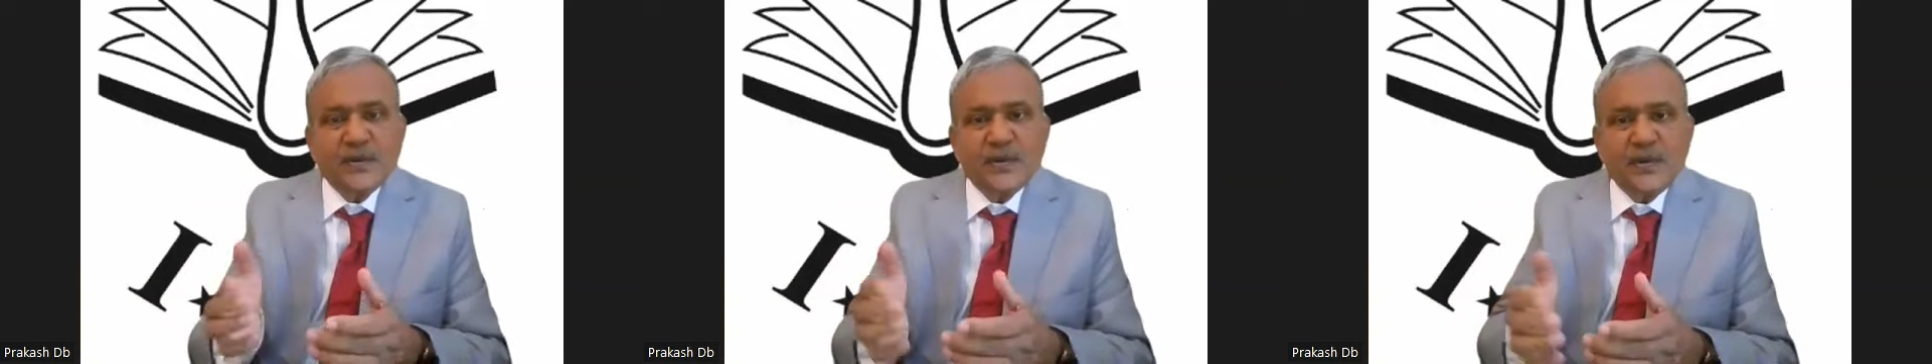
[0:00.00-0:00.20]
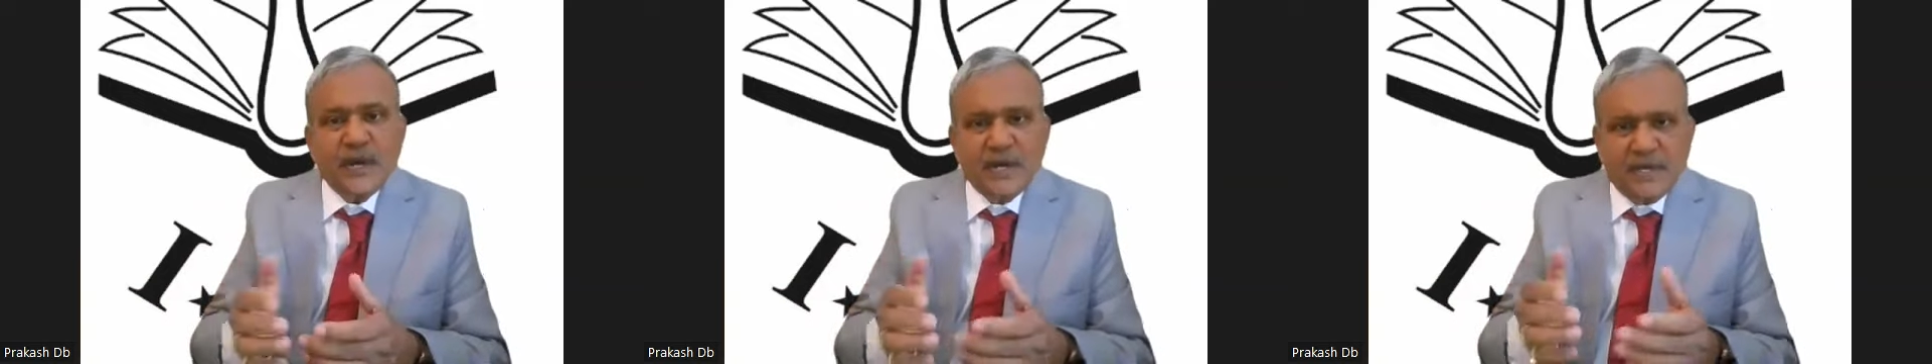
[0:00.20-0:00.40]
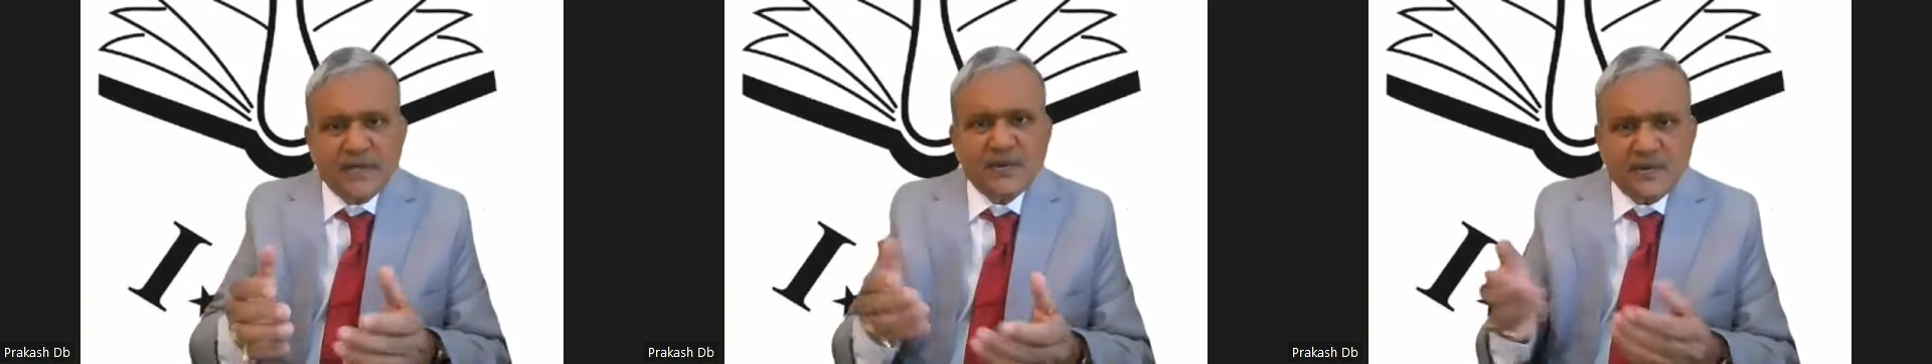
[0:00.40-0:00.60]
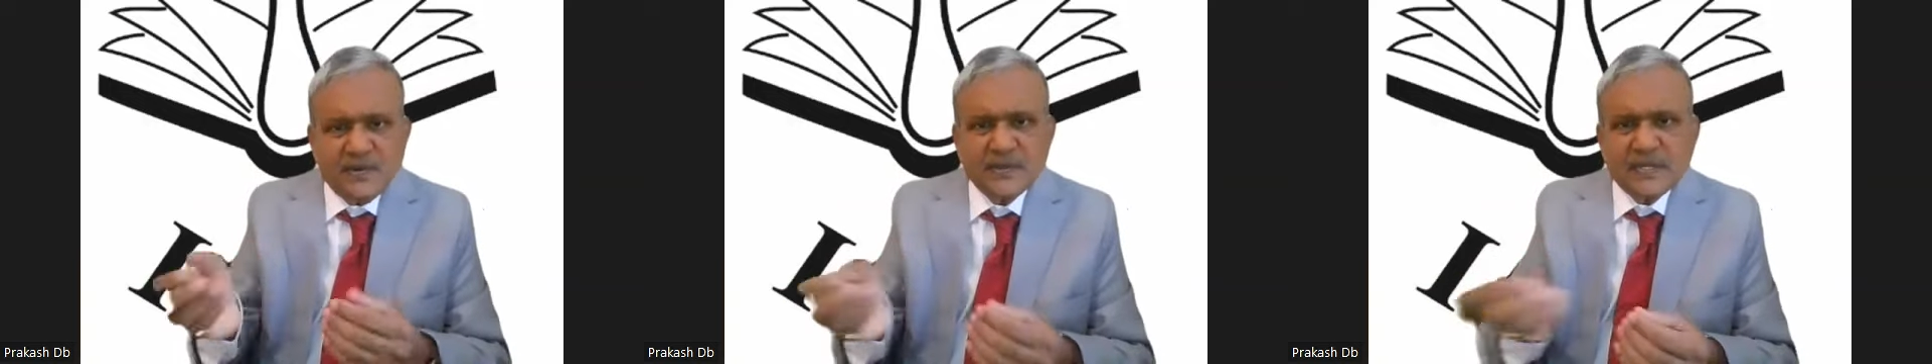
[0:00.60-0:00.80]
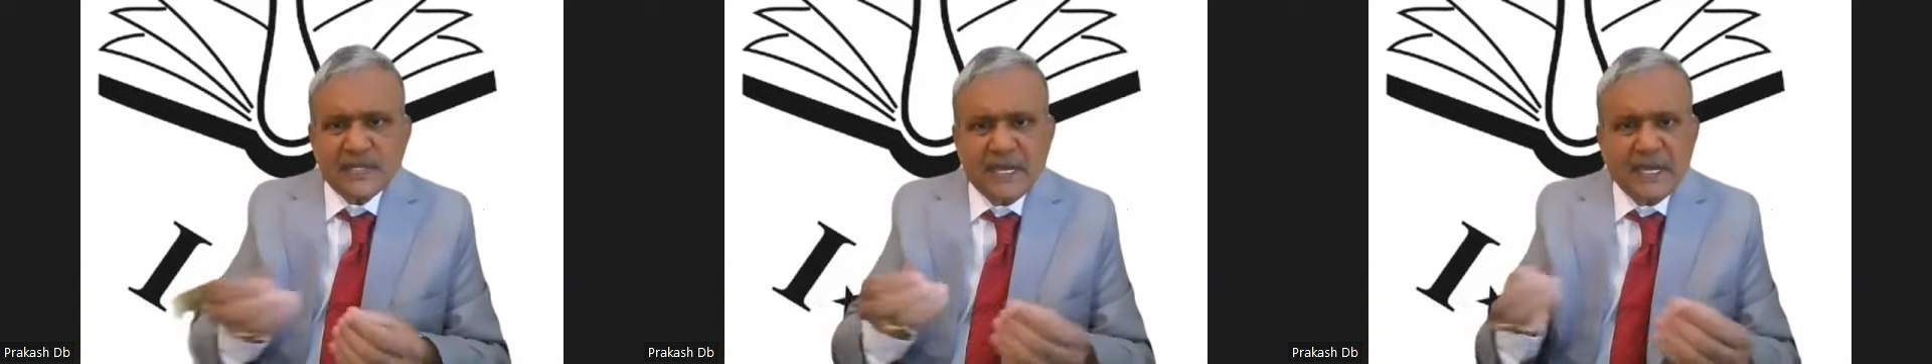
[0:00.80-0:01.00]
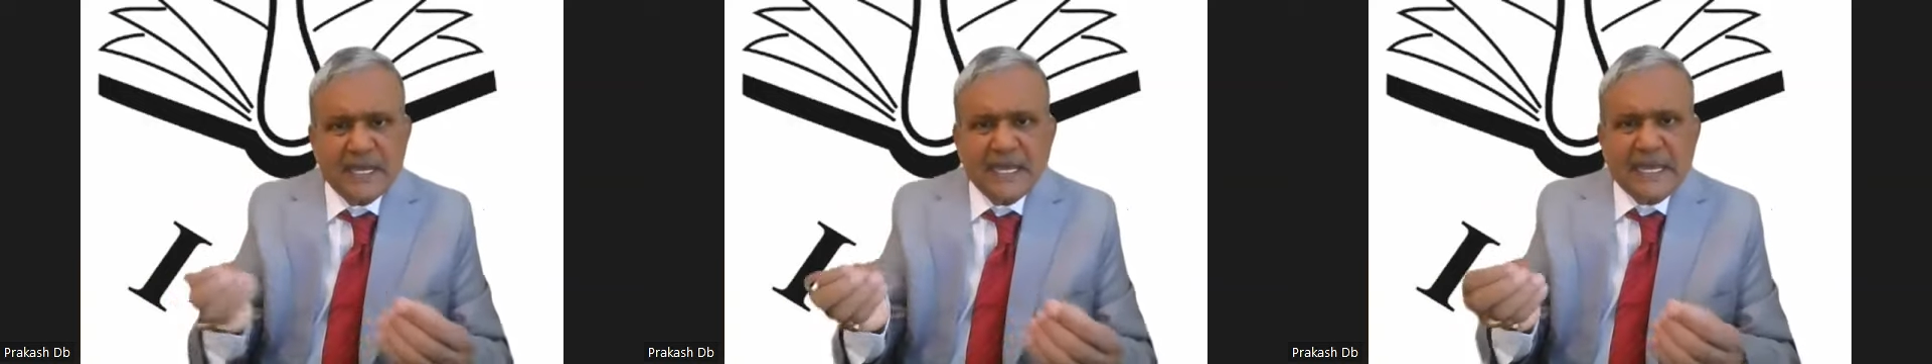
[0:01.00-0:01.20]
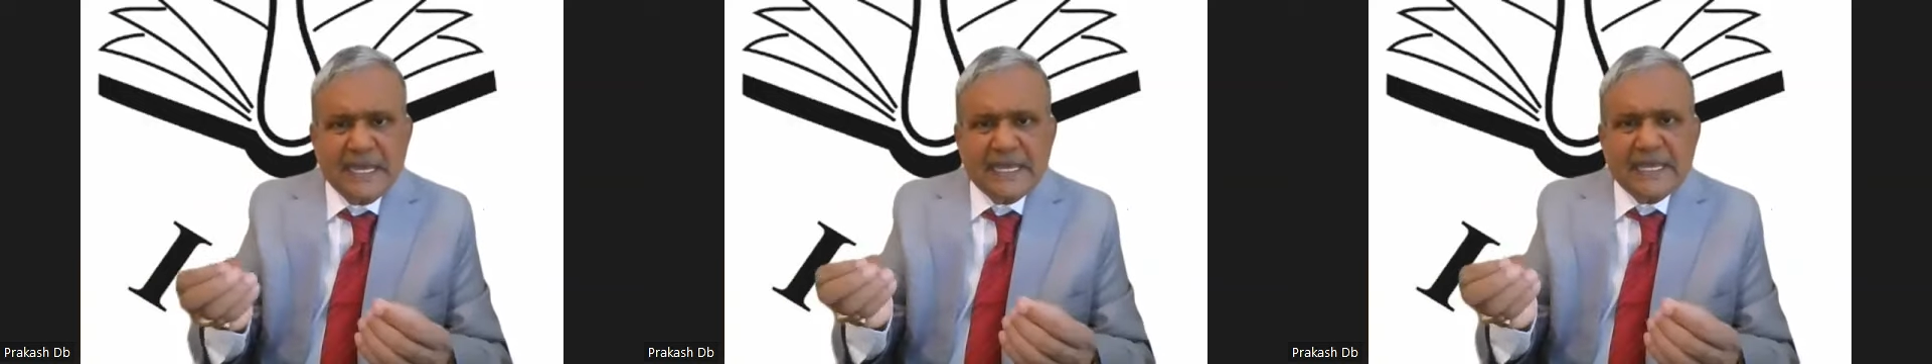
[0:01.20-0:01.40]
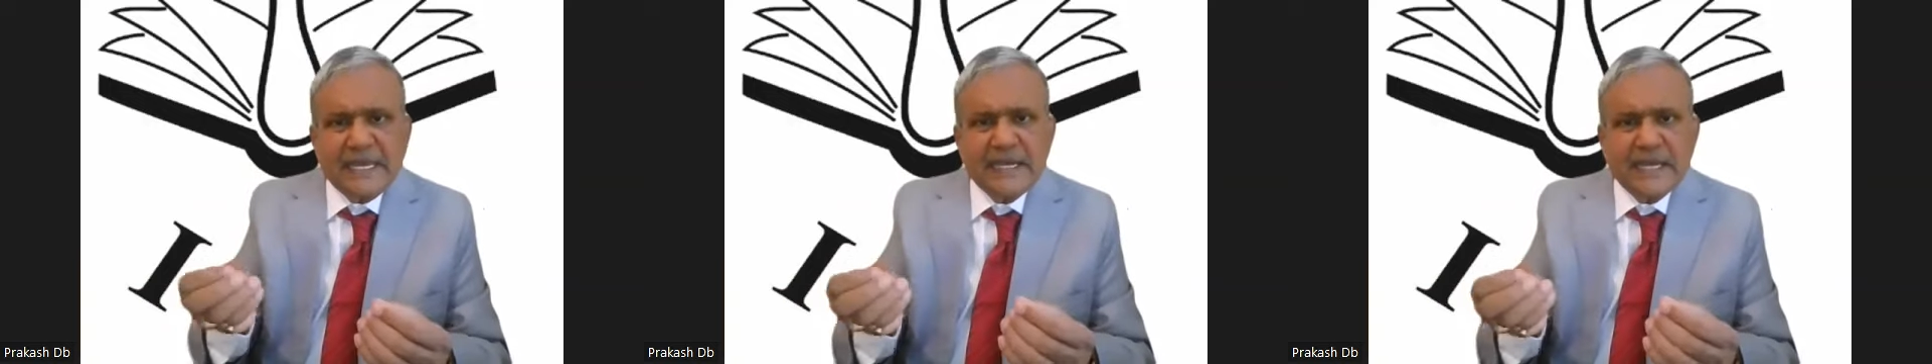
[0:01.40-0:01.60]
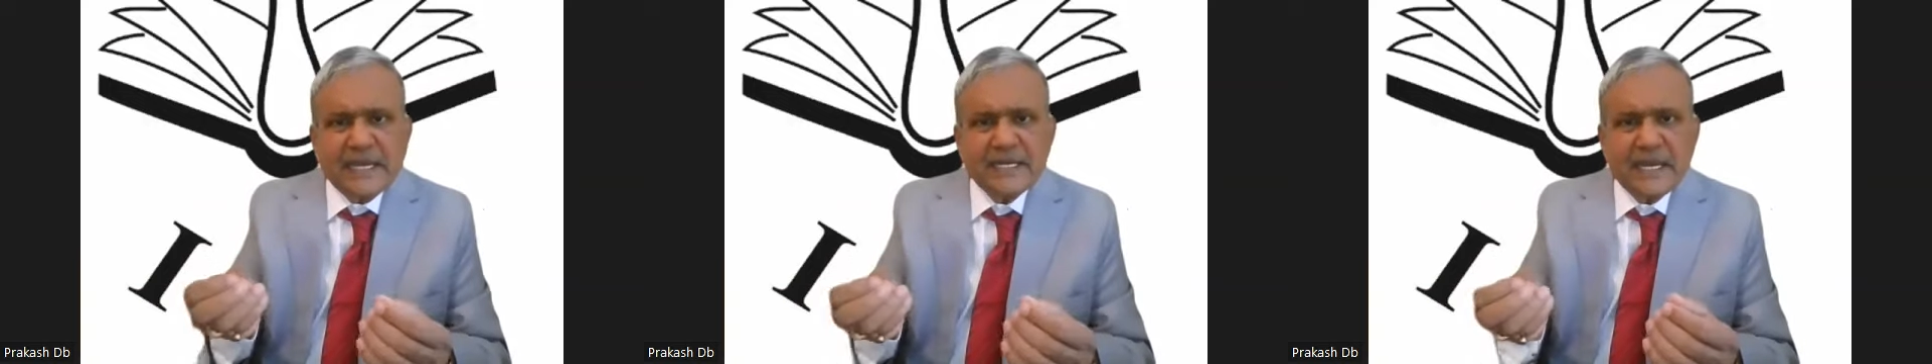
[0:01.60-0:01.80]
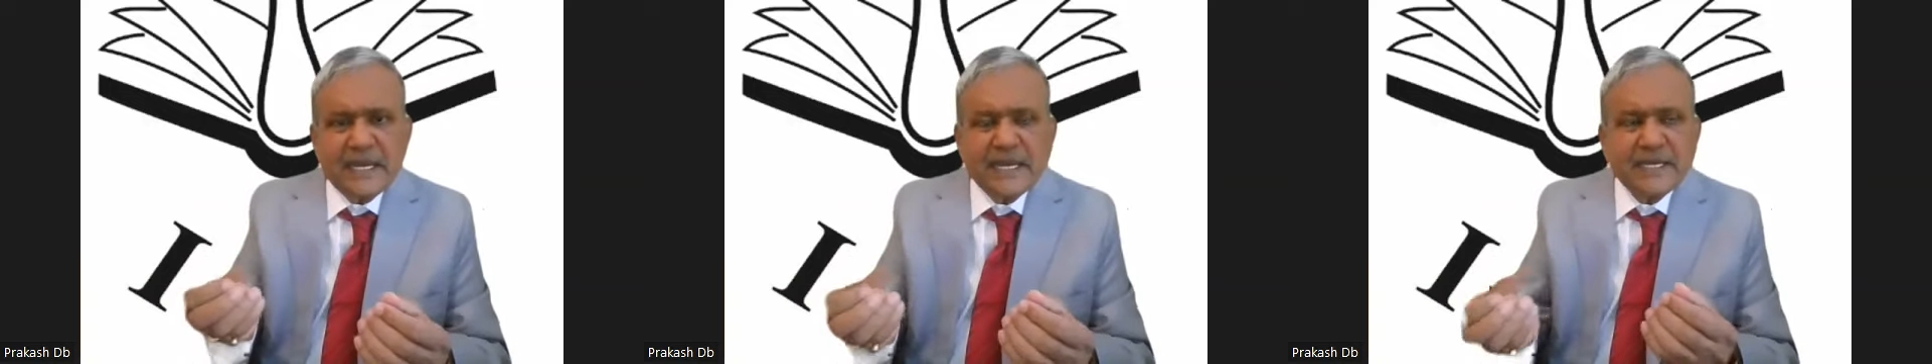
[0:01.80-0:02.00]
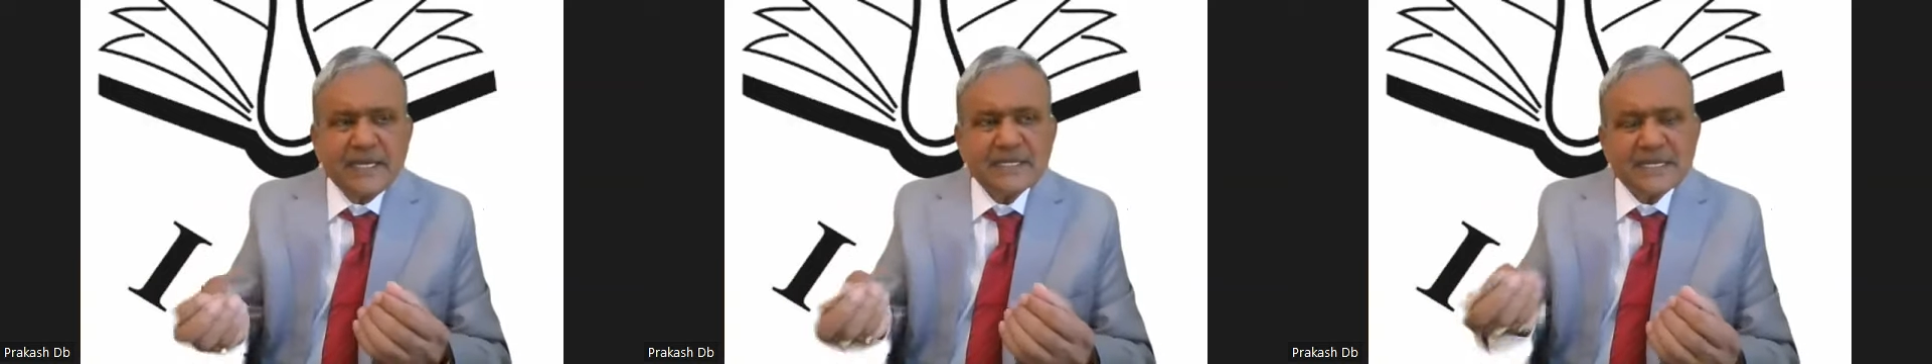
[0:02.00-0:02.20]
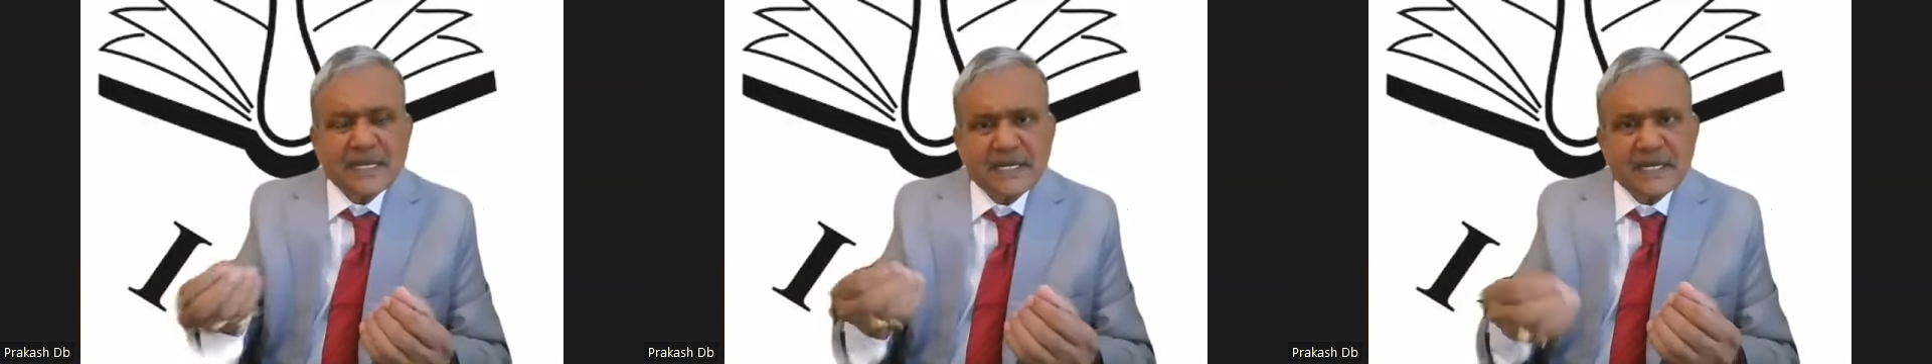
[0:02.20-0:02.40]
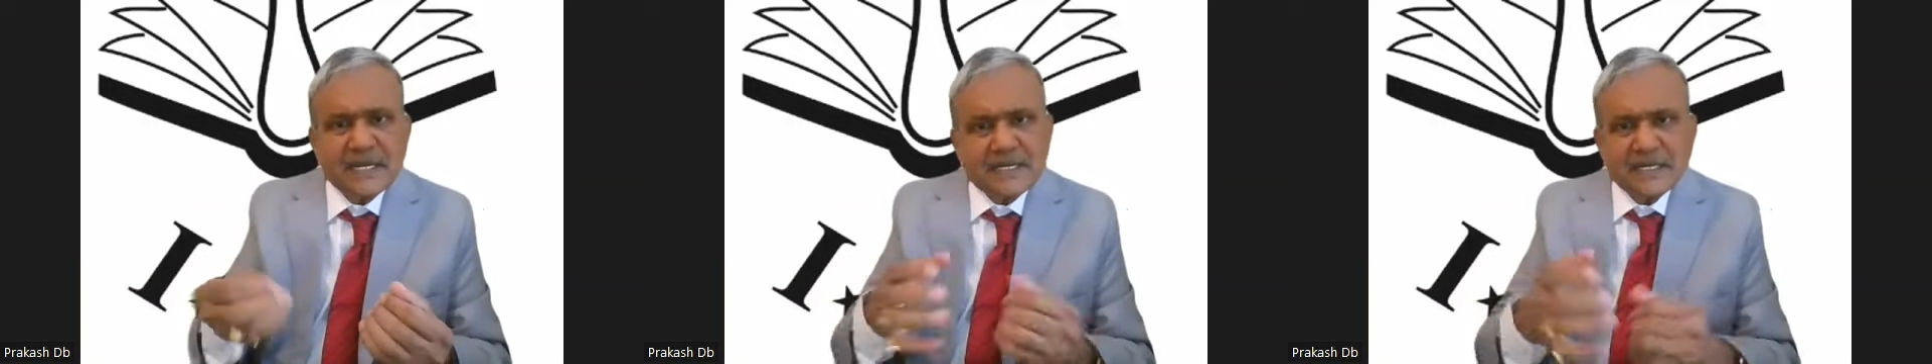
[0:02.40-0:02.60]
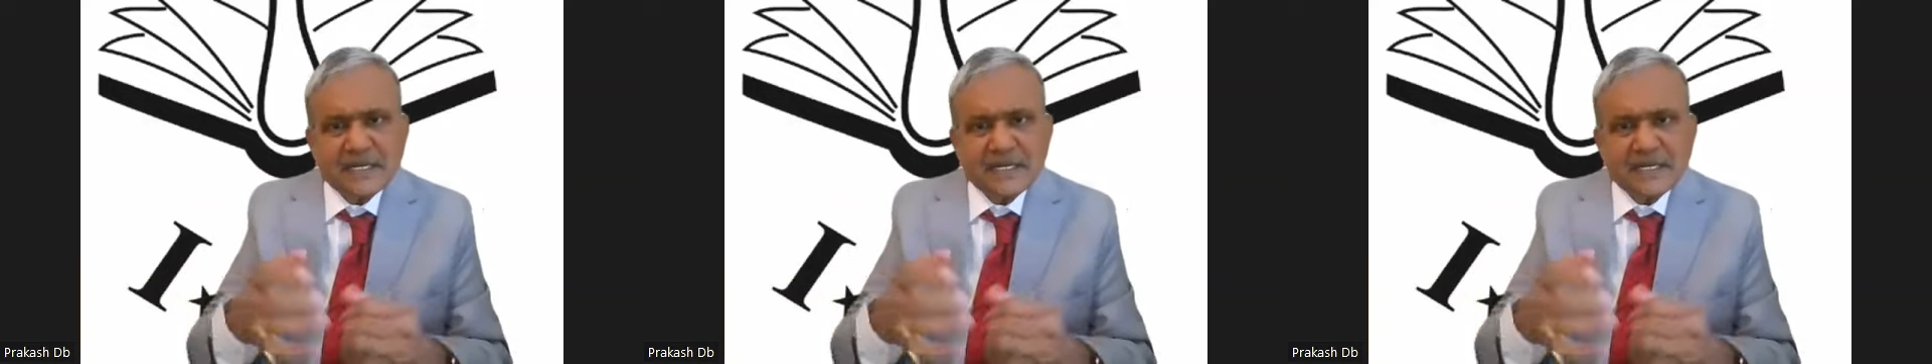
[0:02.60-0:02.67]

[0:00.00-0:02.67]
Well, the any certain